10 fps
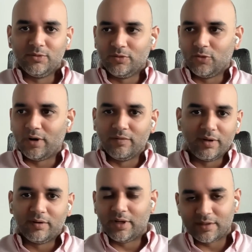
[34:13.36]
not
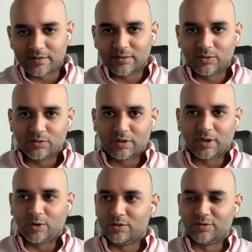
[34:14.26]
everyone has, you know, the
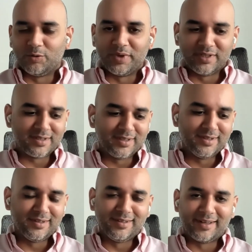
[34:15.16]
crores or rupees
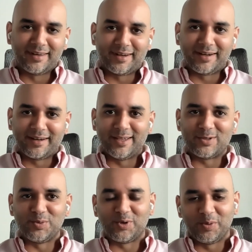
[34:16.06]
like cricket
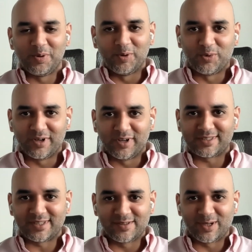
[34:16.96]
guys do to be able to put
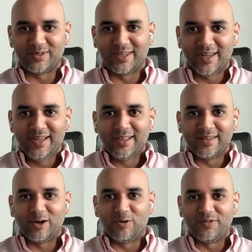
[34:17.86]
ourselves out there
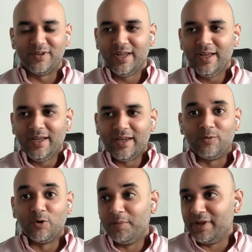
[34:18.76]
that often.
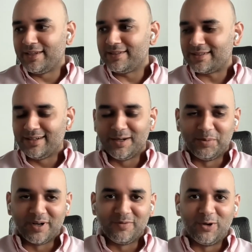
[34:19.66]
It would be nice,
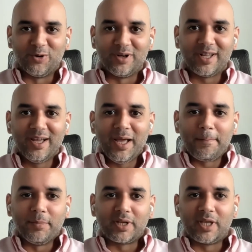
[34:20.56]
but we don't.
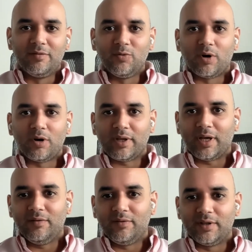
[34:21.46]
But given what we
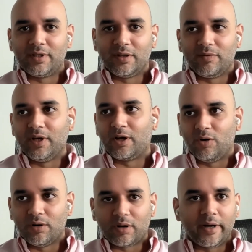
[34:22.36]
have, I think we are
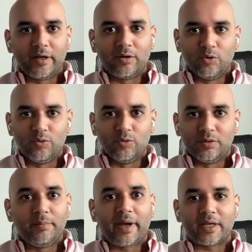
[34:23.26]
all trying to do
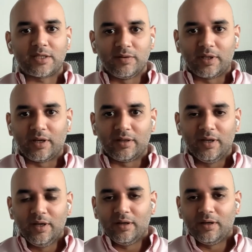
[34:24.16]
the max we can
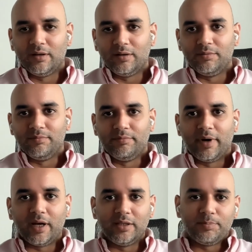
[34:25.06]

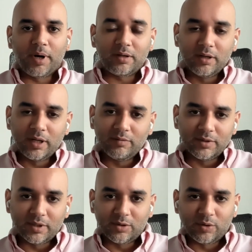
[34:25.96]
by either partnering
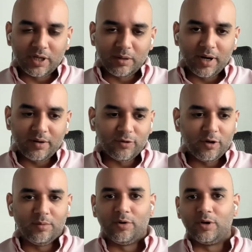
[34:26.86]
with an OTT
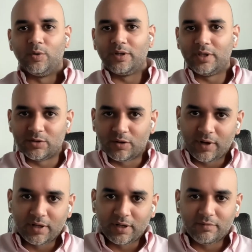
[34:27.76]
platform or doing these
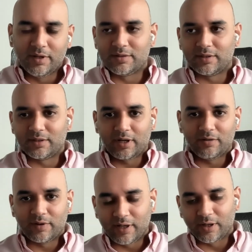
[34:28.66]
offline events and
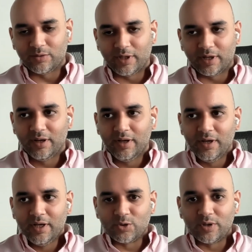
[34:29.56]
kind of getting out there.
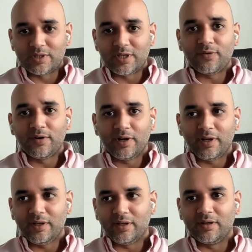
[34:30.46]
So it's
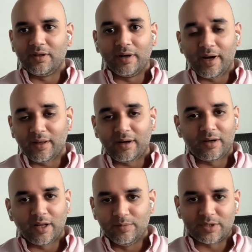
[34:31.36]
definitely great, and
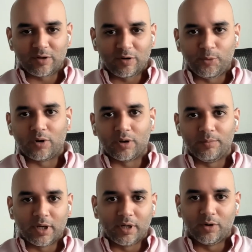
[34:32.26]
it helps sort of
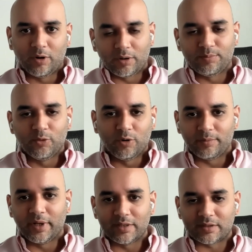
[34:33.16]
poker become a lot
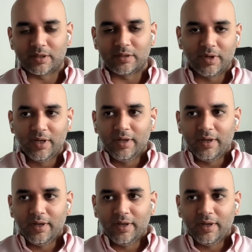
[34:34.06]
more mainstream.